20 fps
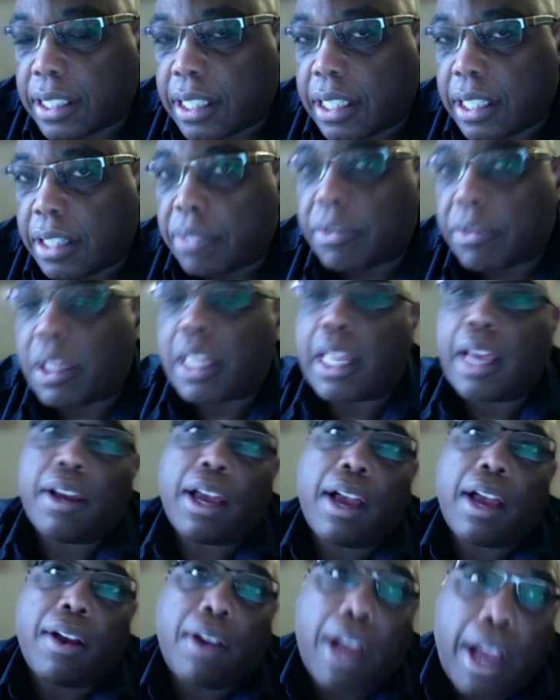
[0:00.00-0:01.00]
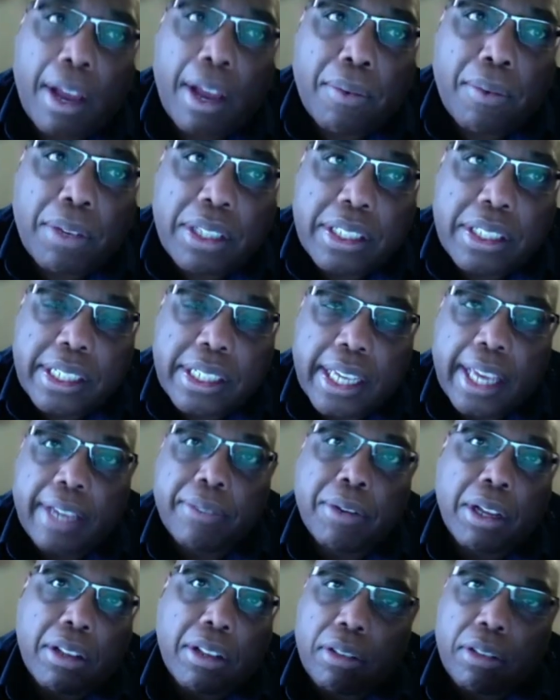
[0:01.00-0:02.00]
Well, I would say,
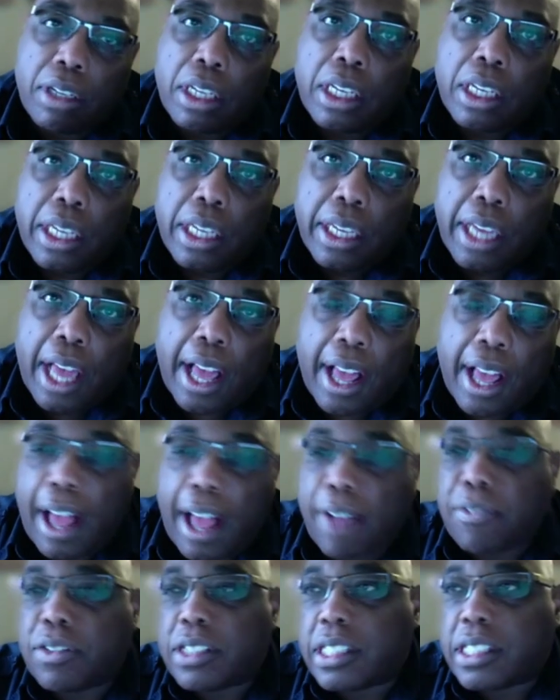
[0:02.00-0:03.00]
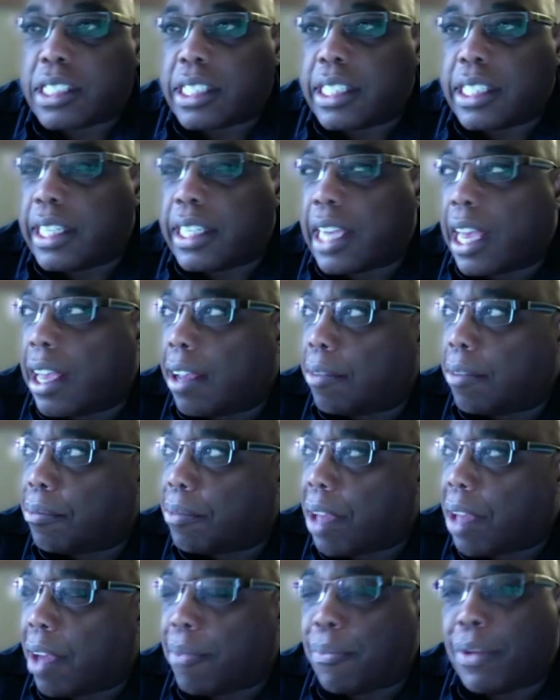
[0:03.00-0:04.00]
well, obviously,
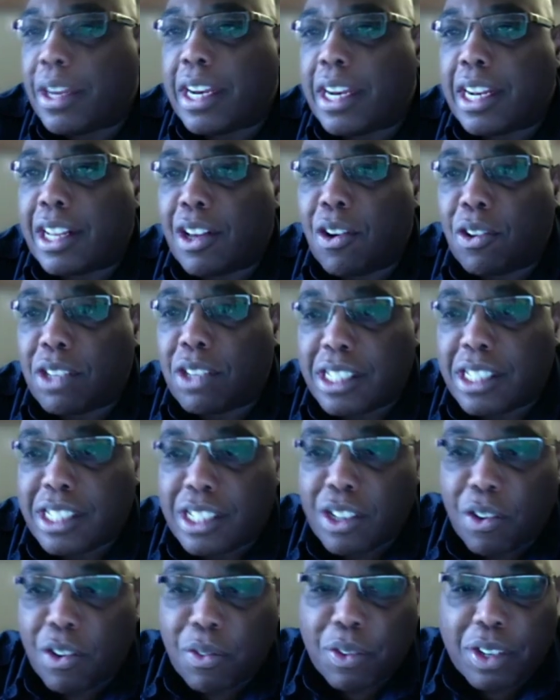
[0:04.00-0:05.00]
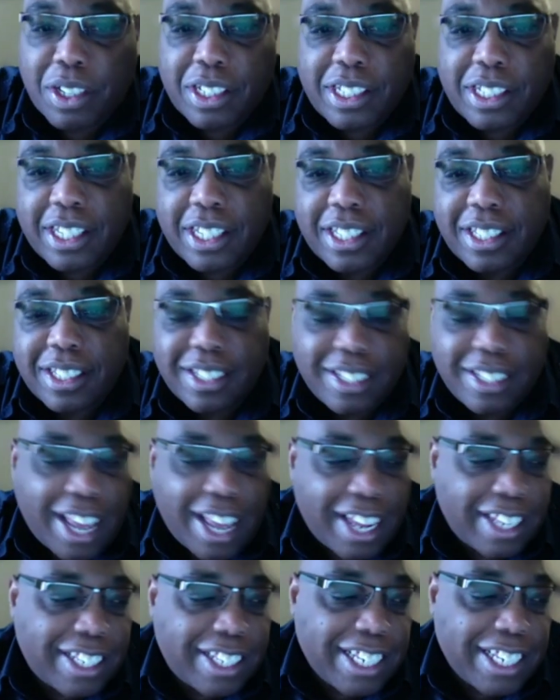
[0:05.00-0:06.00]
I've been in gold and silver since
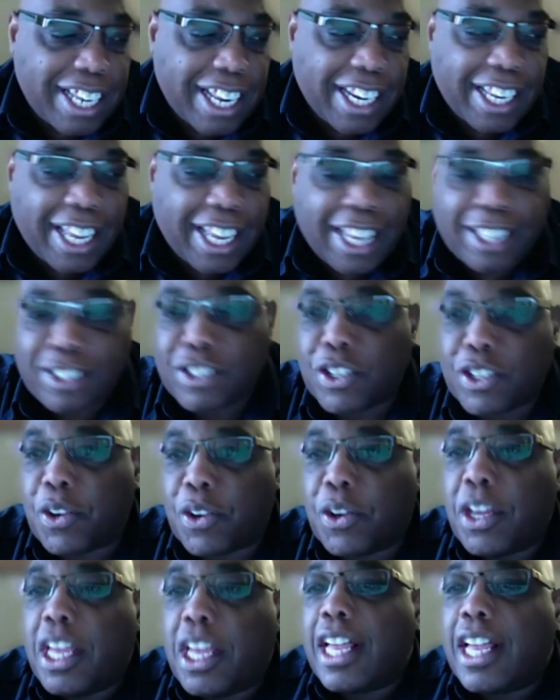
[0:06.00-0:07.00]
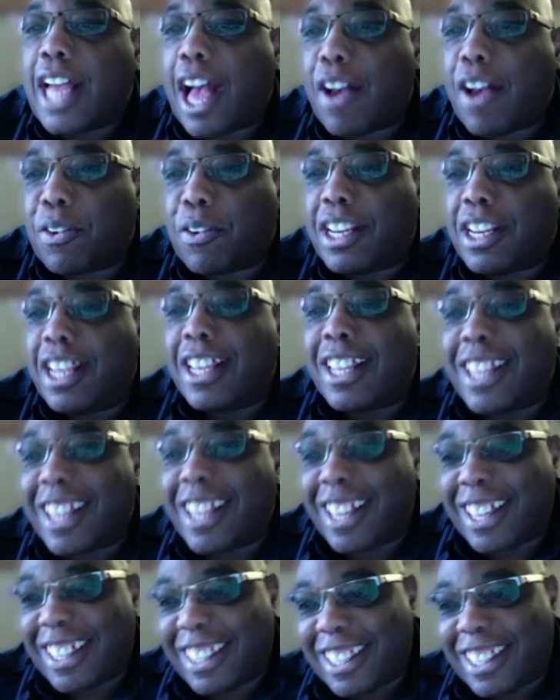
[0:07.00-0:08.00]
1988, so I would
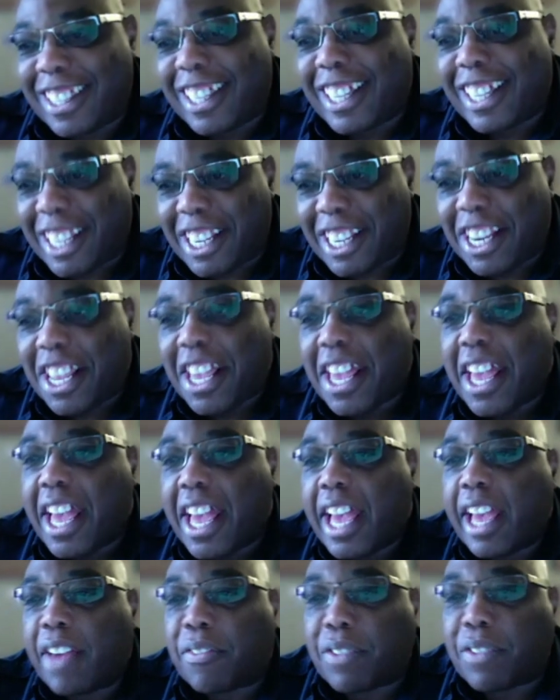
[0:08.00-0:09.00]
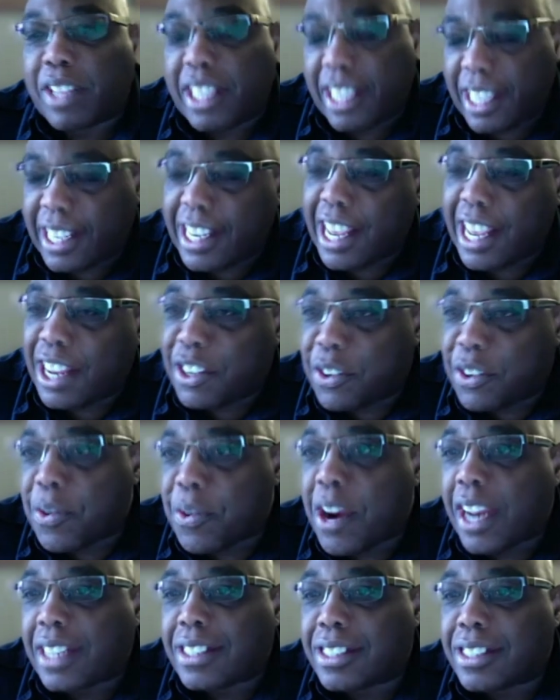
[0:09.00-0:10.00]
lean heavily in that
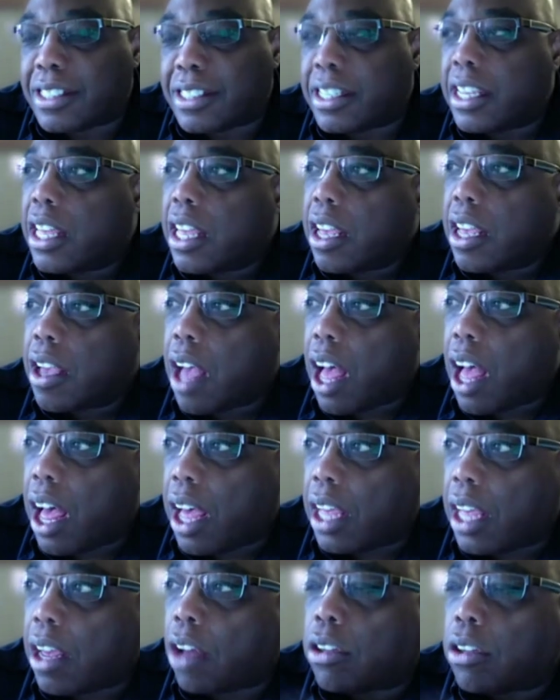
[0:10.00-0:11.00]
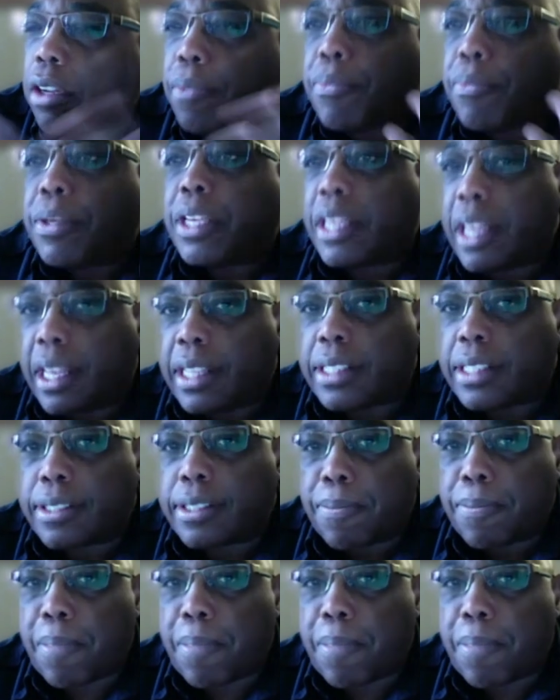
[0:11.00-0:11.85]
direction, only because